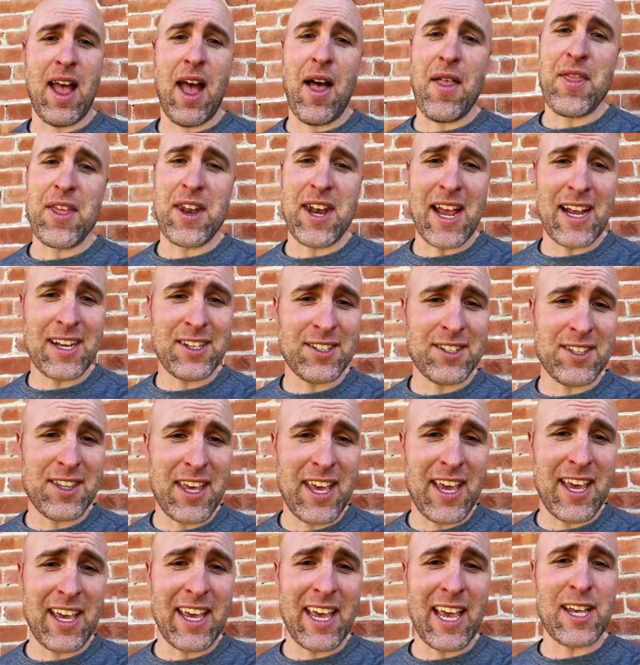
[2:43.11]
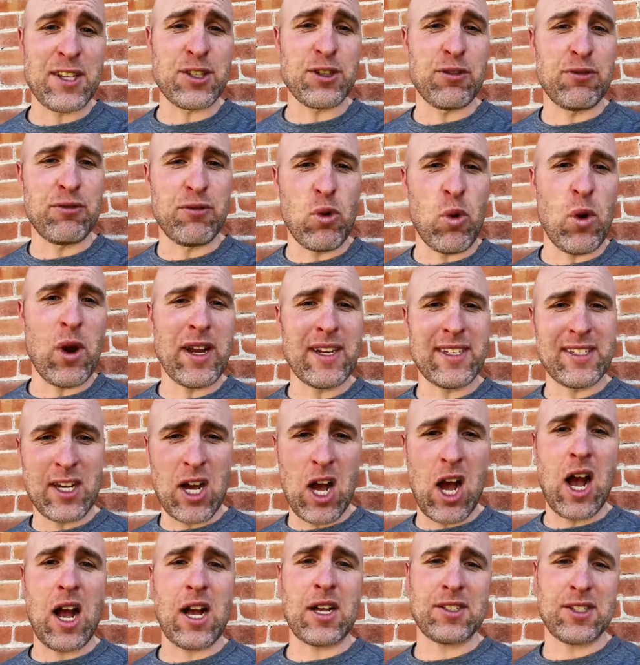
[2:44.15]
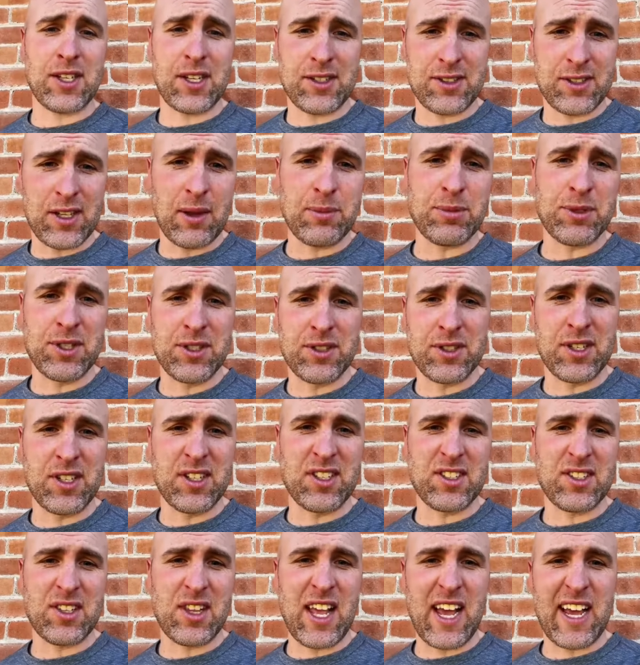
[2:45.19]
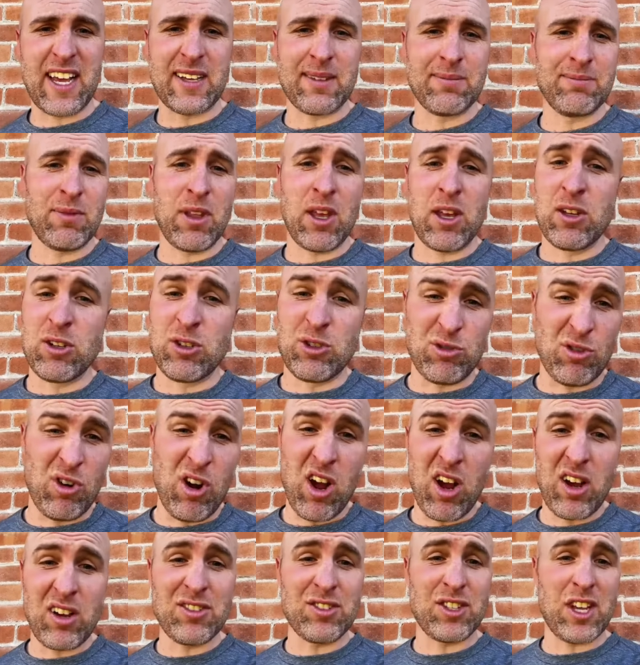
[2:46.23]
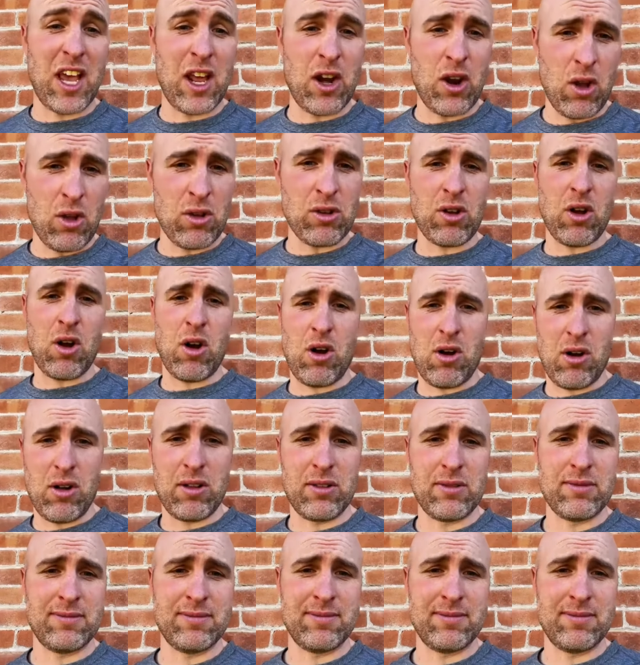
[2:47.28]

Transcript: The next thing is avoid toxic substances like drugs and alcohol.